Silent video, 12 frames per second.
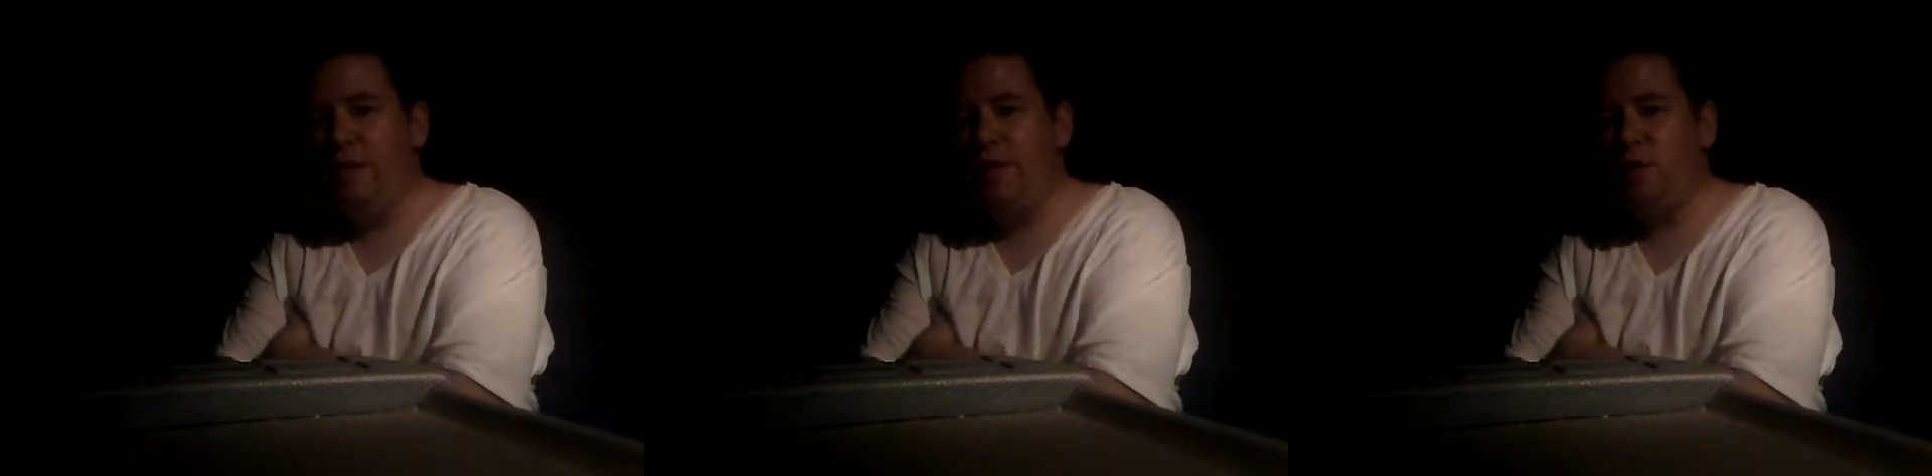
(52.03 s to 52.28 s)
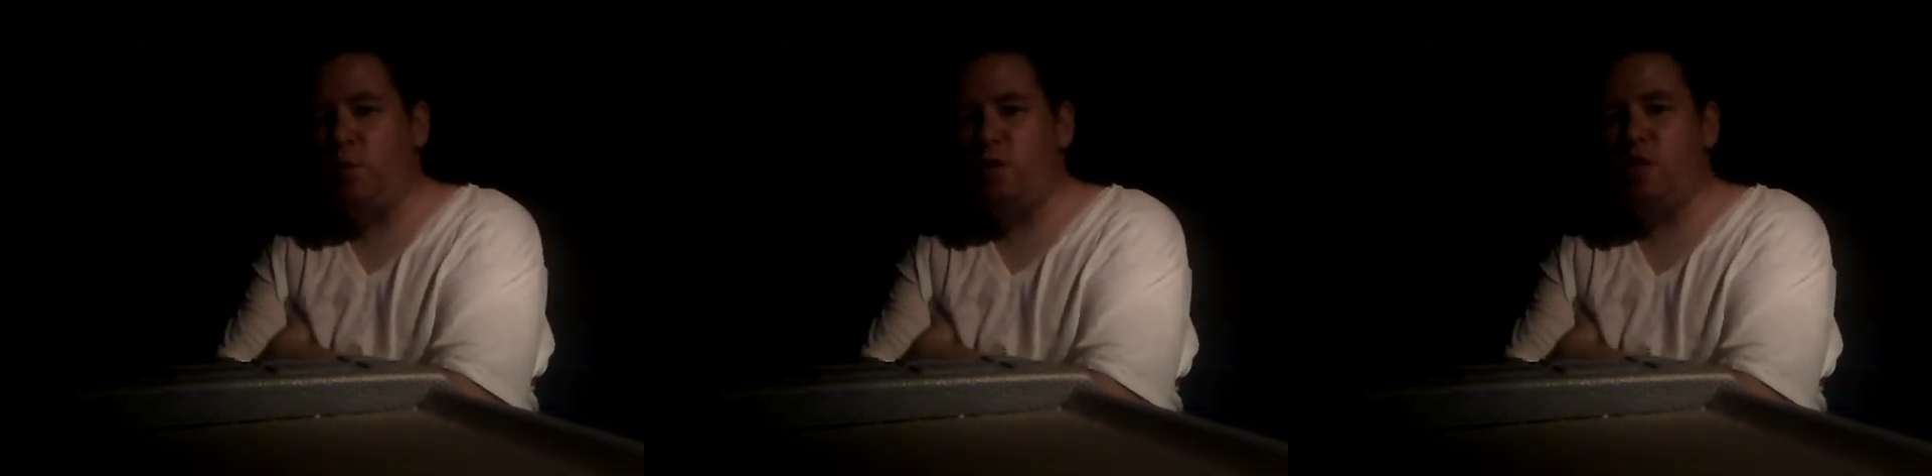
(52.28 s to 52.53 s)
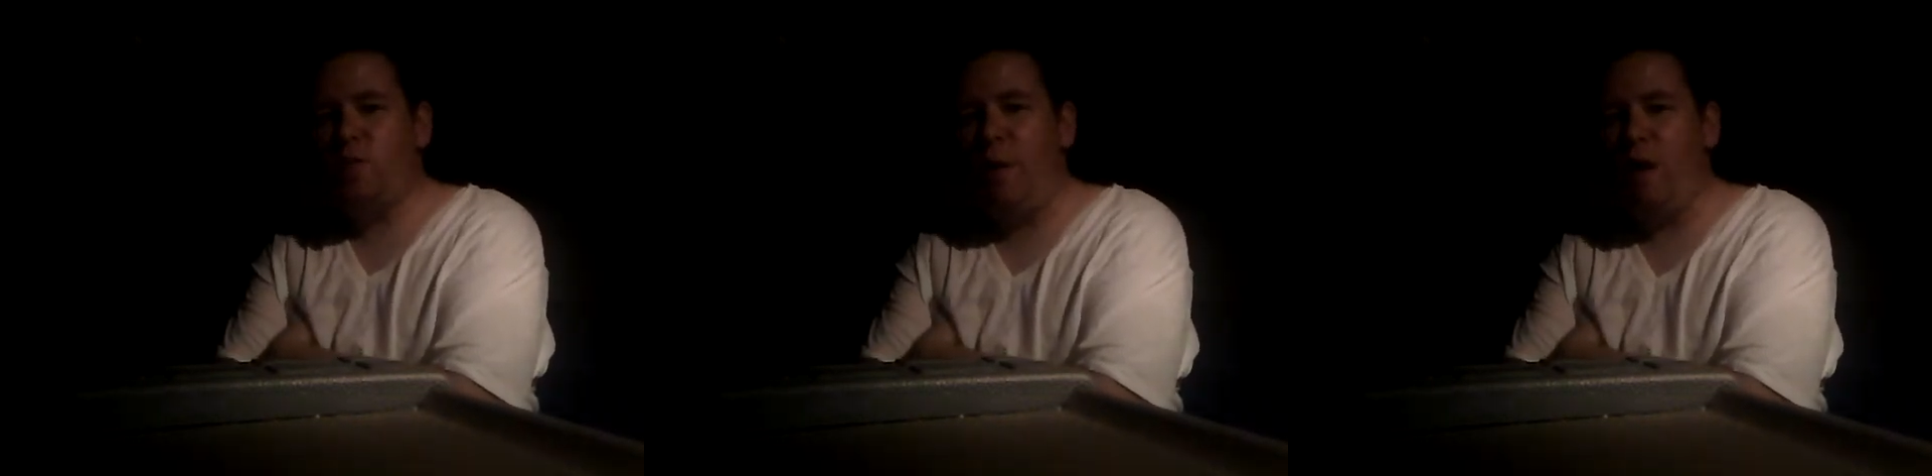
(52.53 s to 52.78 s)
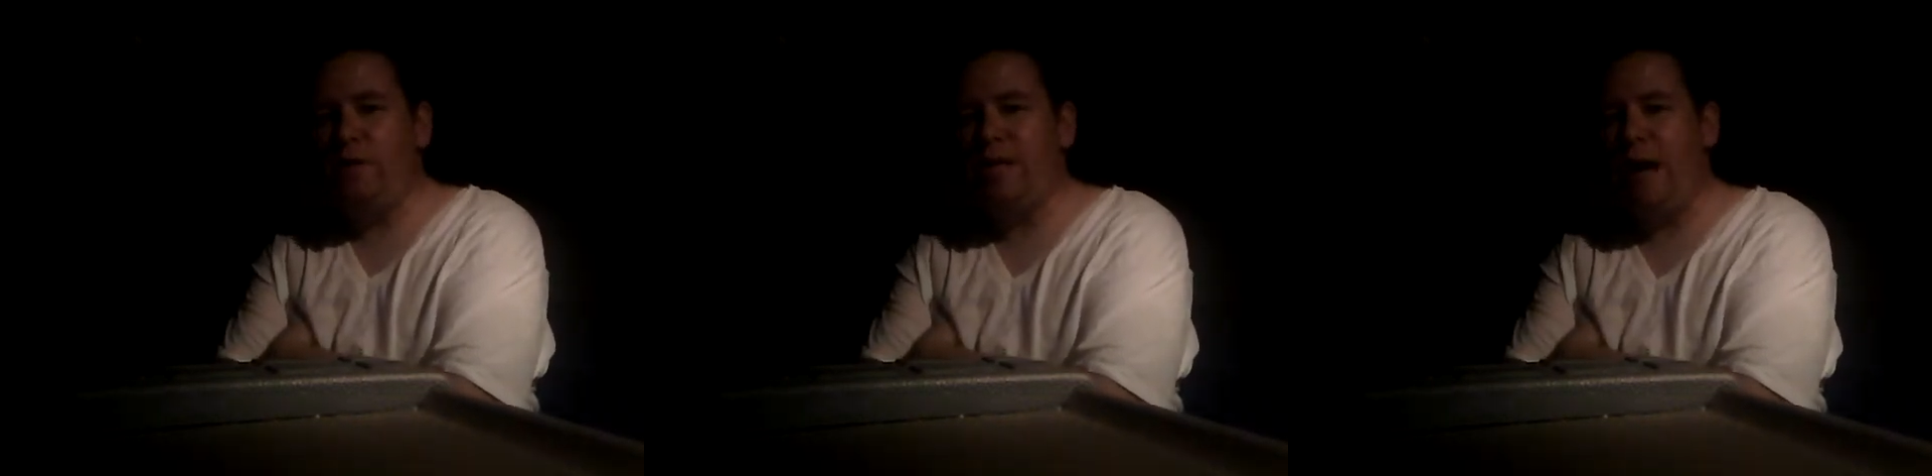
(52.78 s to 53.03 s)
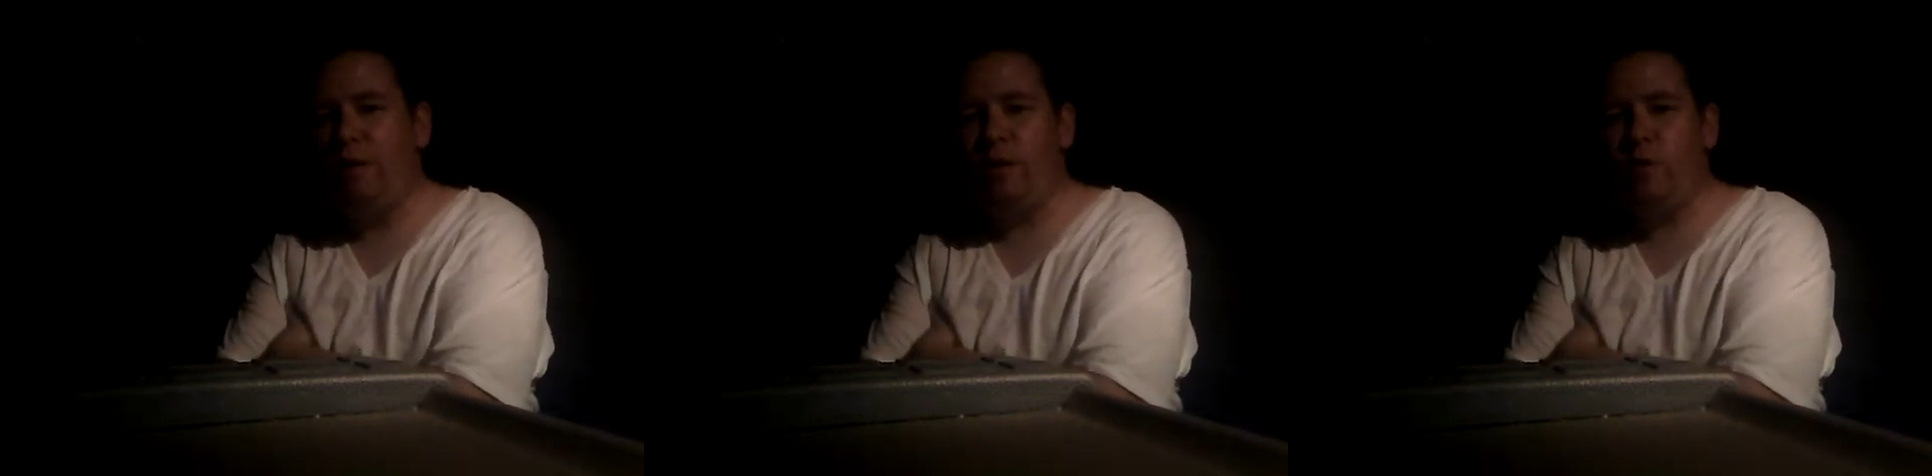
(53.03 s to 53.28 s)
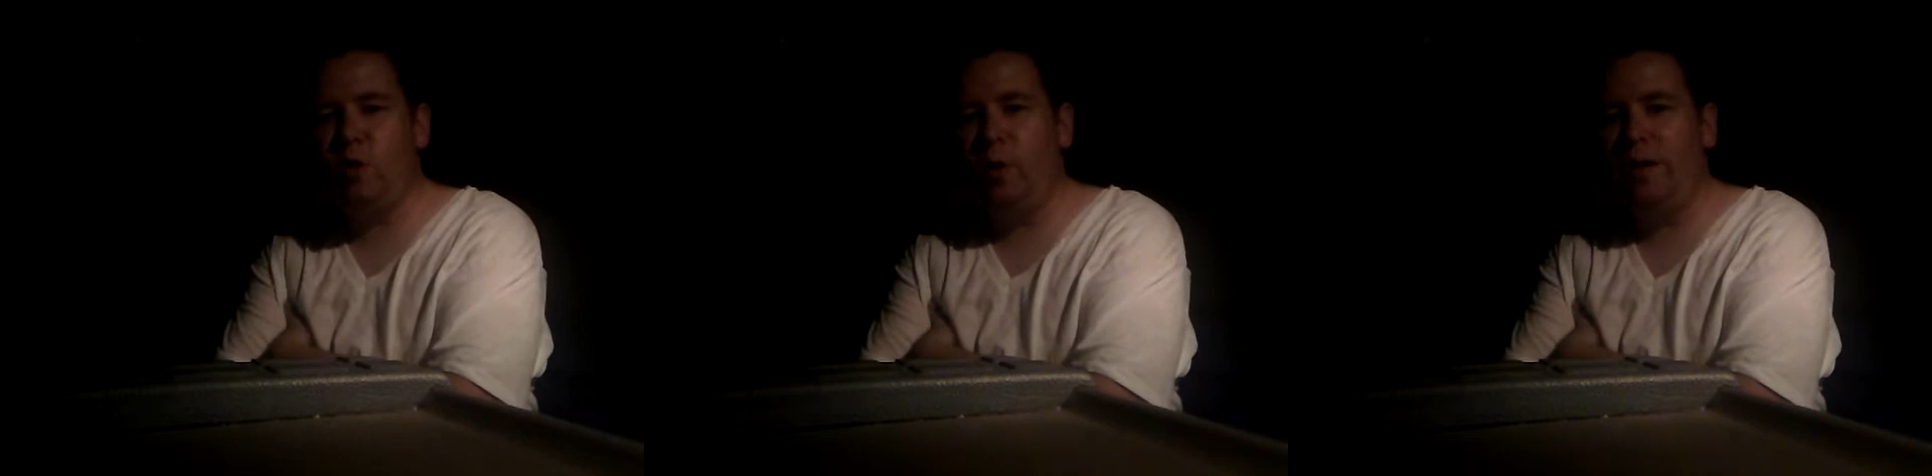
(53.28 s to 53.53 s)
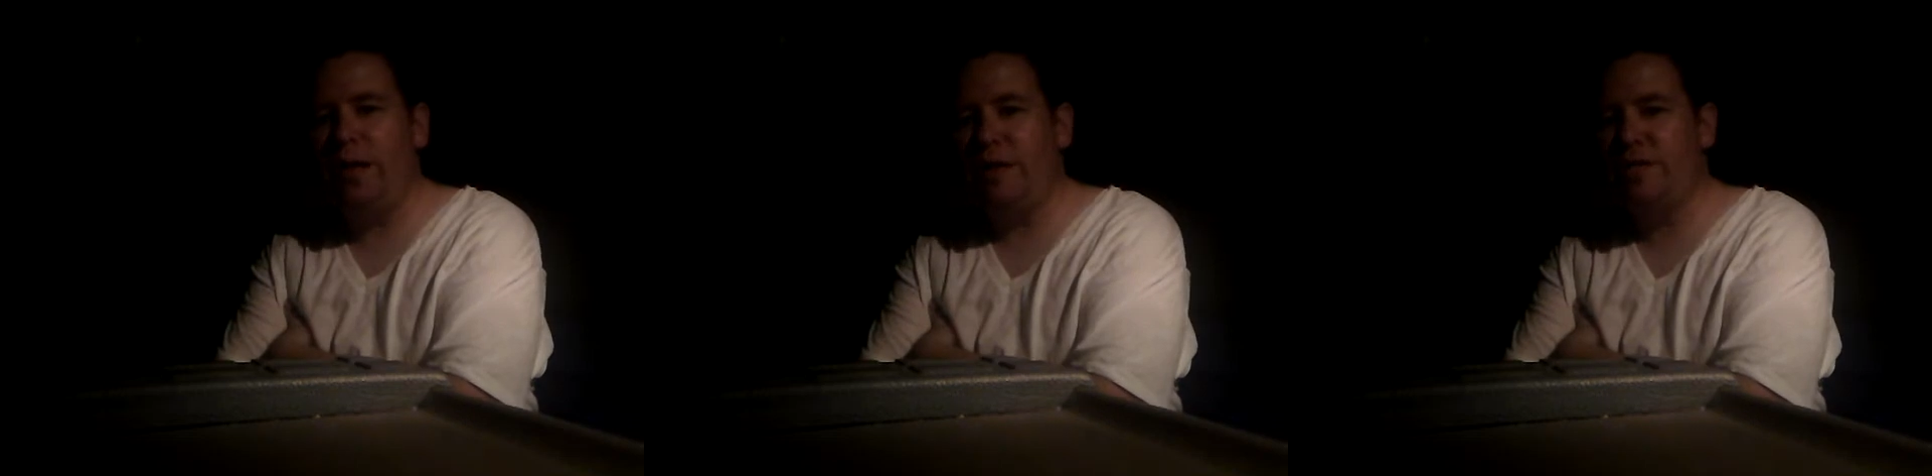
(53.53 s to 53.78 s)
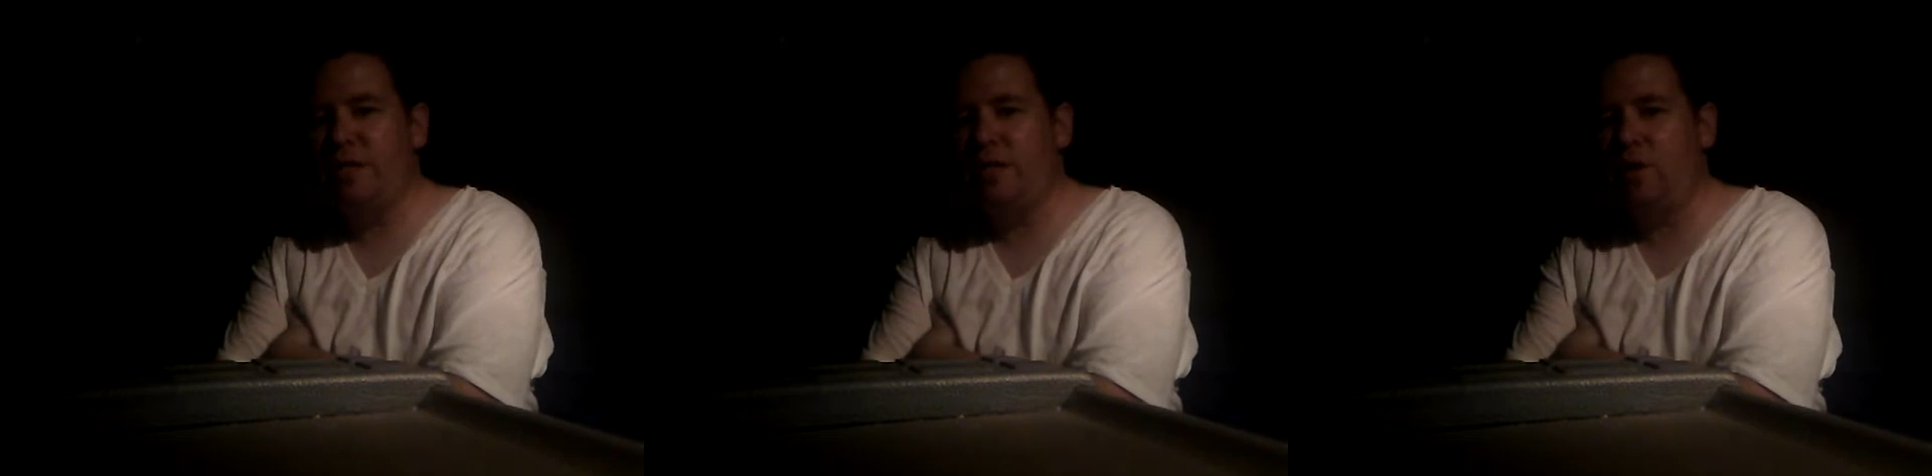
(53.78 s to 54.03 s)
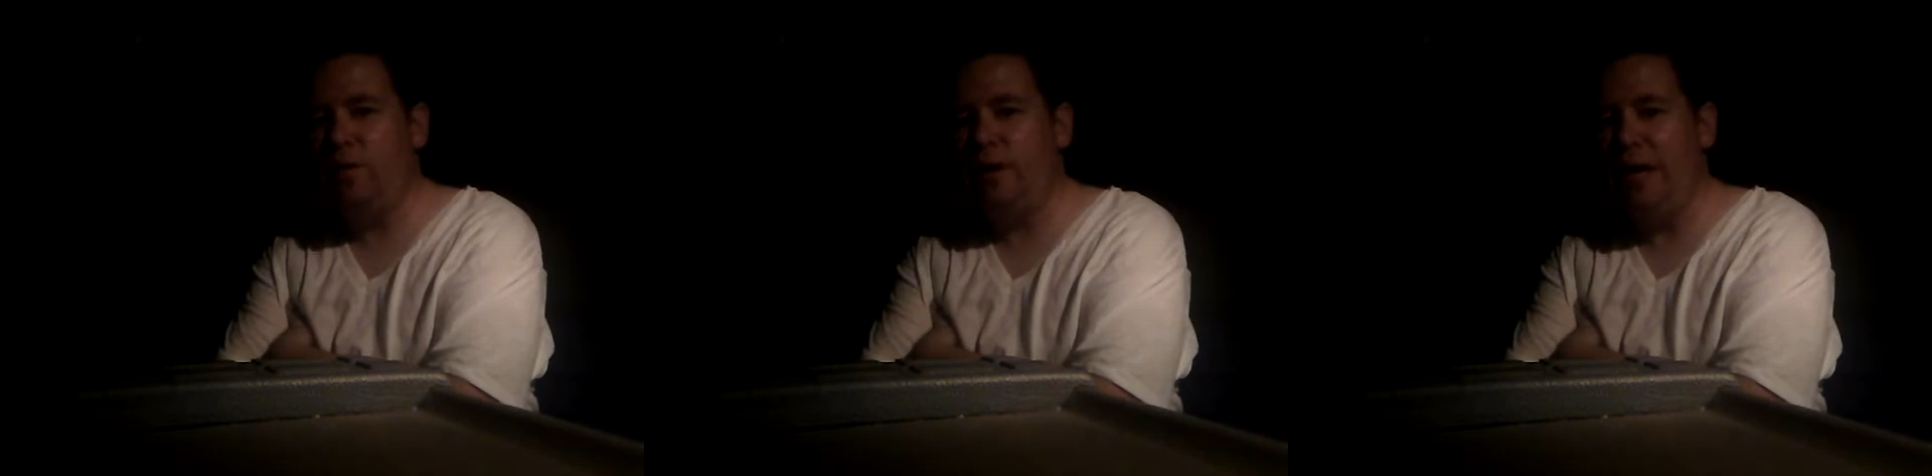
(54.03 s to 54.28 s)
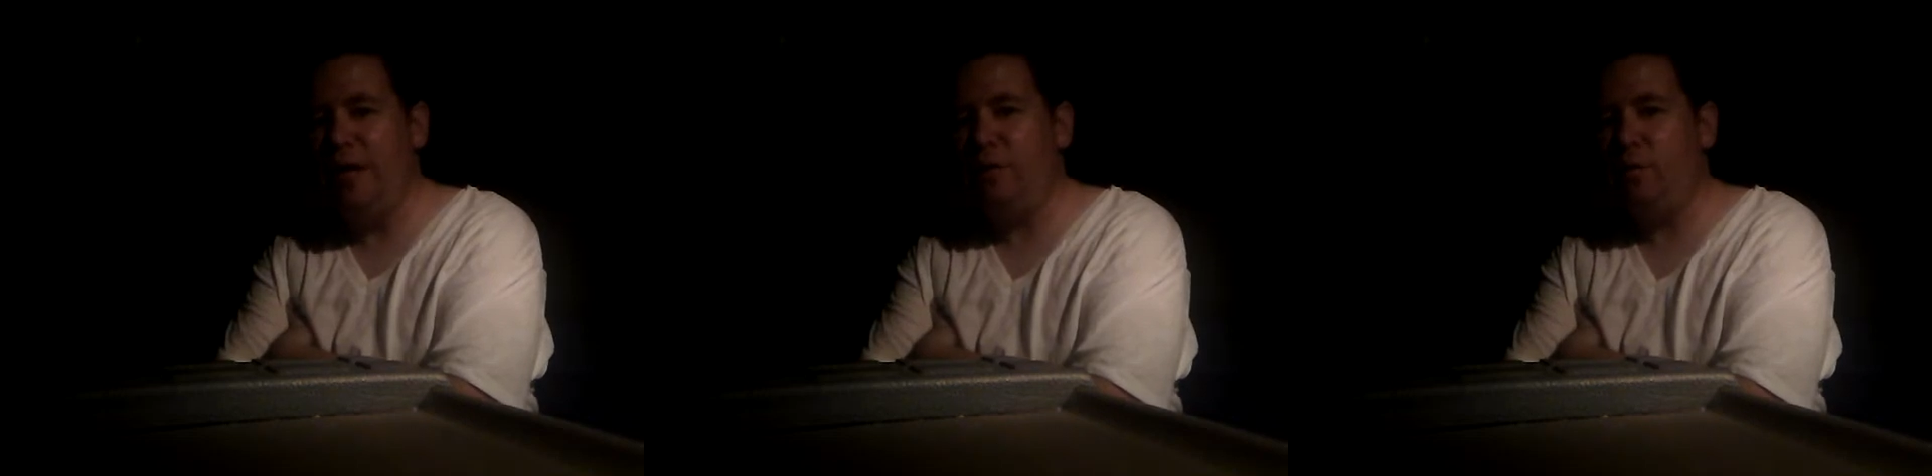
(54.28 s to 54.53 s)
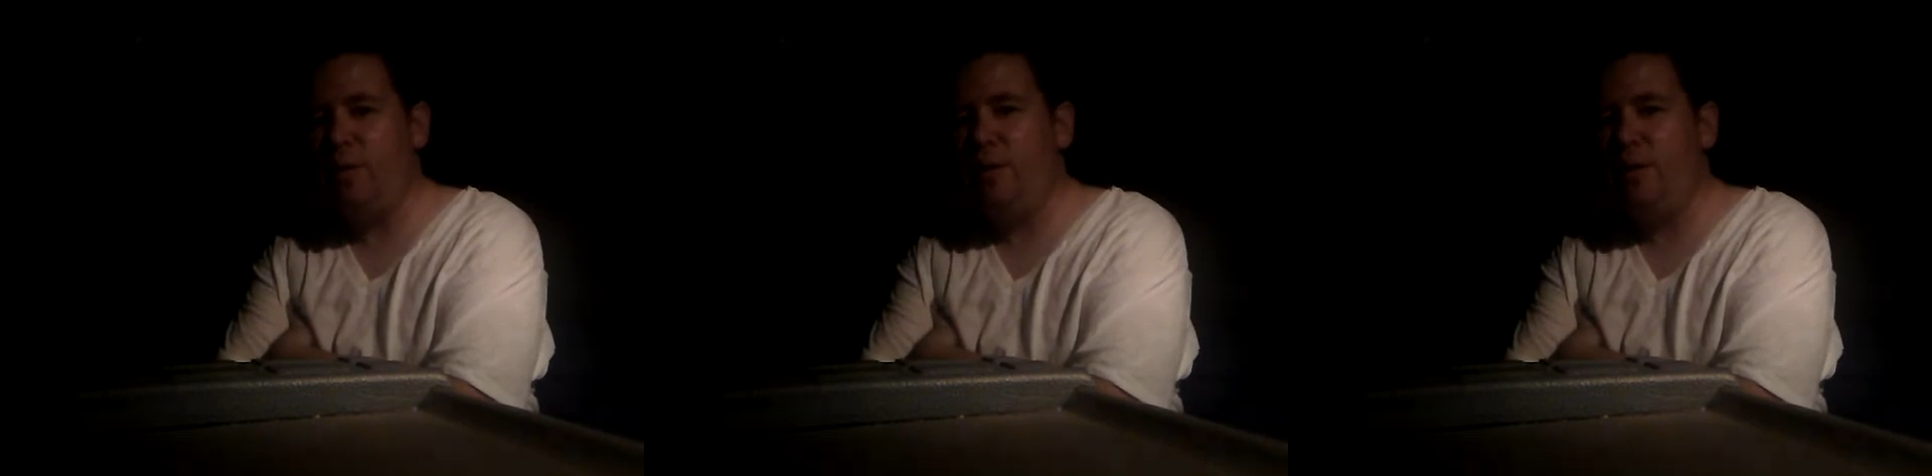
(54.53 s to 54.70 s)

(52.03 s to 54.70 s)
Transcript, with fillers: This was a small town. It was only like 683